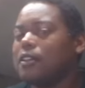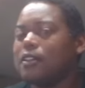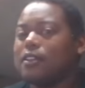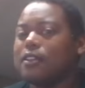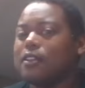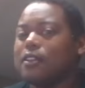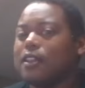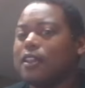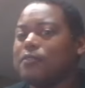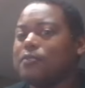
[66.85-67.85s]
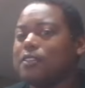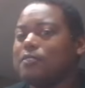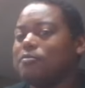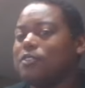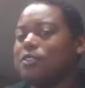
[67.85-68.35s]
if
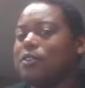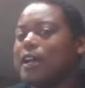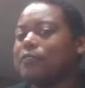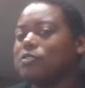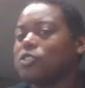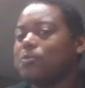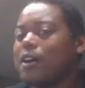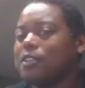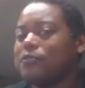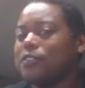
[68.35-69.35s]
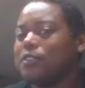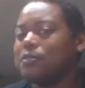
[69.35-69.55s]
you don't have to respond if